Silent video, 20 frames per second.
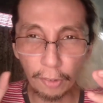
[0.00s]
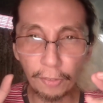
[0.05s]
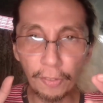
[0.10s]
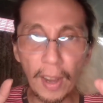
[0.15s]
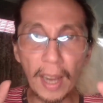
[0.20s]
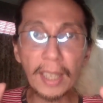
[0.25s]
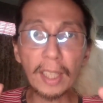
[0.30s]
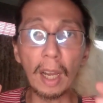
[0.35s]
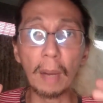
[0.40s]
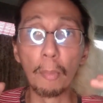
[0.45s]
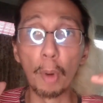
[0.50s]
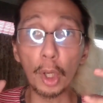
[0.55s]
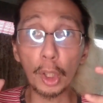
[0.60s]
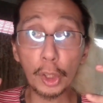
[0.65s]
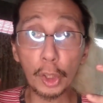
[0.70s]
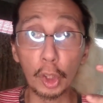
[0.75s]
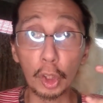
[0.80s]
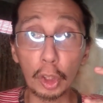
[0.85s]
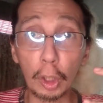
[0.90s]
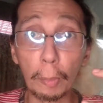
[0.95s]
find a more
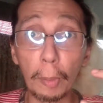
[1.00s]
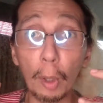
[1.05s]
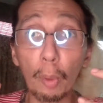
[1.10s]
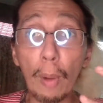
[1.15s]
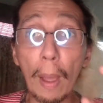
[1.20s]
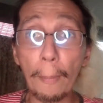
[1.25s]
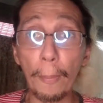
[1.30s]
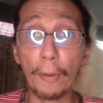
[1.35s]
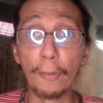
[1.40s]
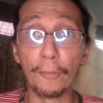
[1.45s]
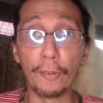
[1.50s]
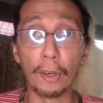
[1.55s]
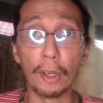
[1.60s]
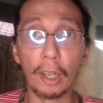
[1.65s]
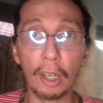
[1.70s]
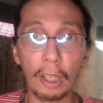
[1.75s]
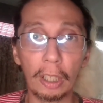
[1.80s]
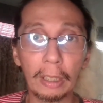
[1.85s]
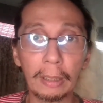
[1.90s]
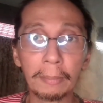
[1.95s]
suitable weapon for
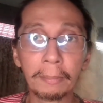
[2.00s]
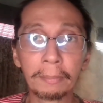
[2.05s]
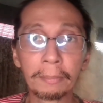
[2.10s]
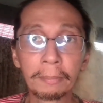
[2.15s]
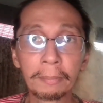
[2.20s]
her.